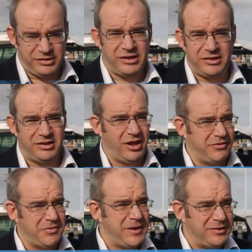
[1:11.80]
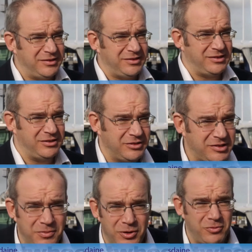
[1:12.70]
I suggest that other businesses look to
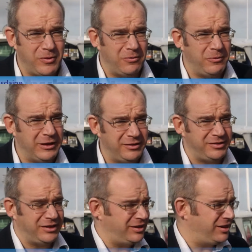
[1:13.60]
sport wet wheels and,